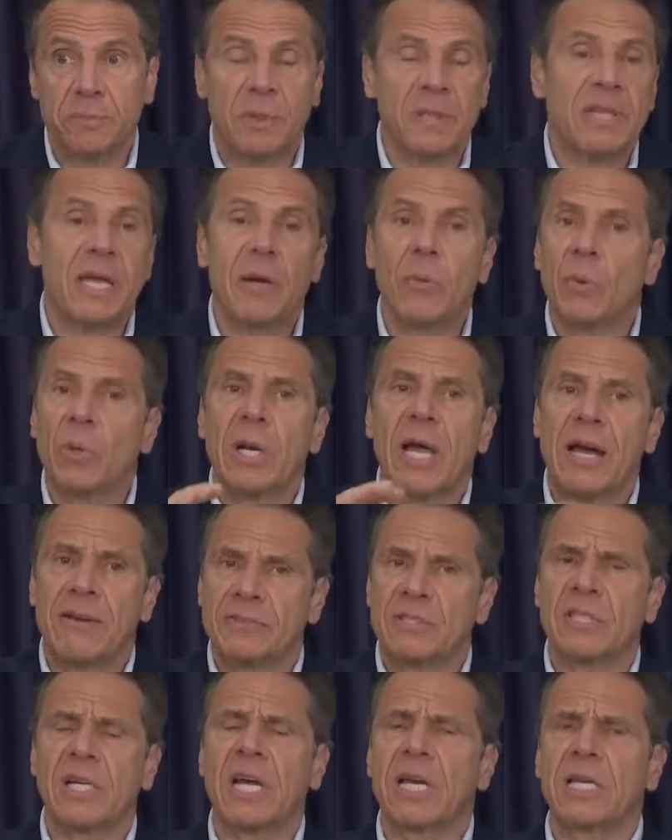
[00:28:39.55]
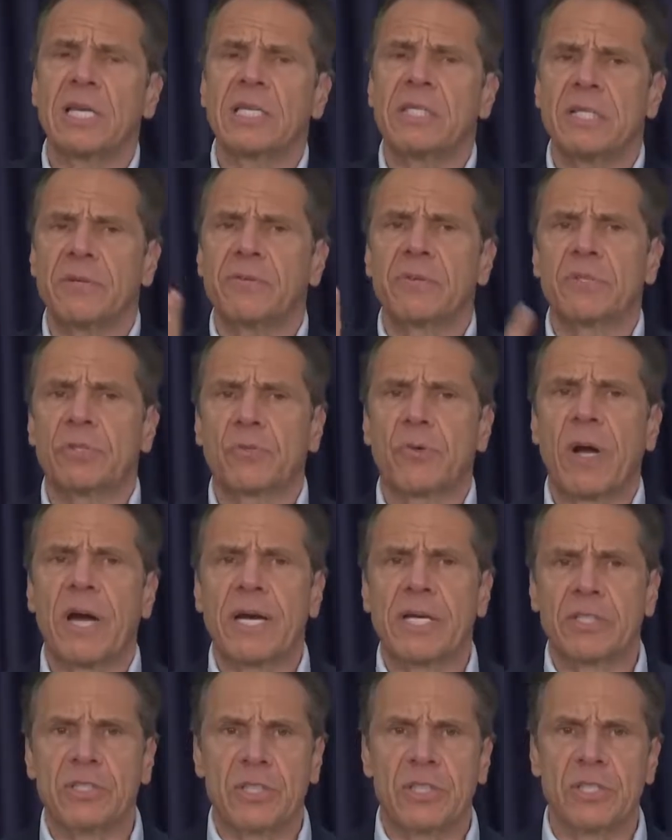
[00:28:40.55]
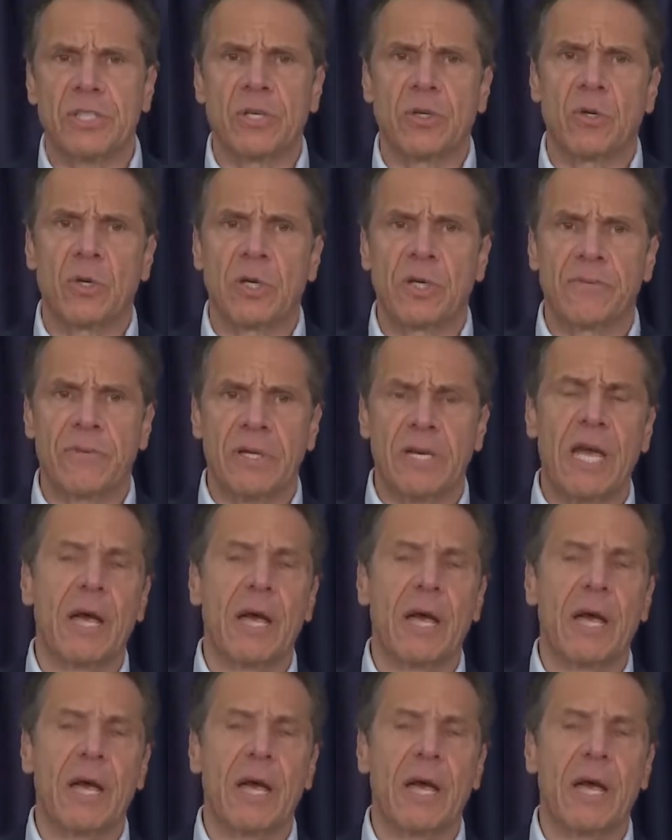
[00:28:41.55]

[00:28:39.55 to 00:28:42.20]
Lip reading: But they will have slightly different strategies in all of it.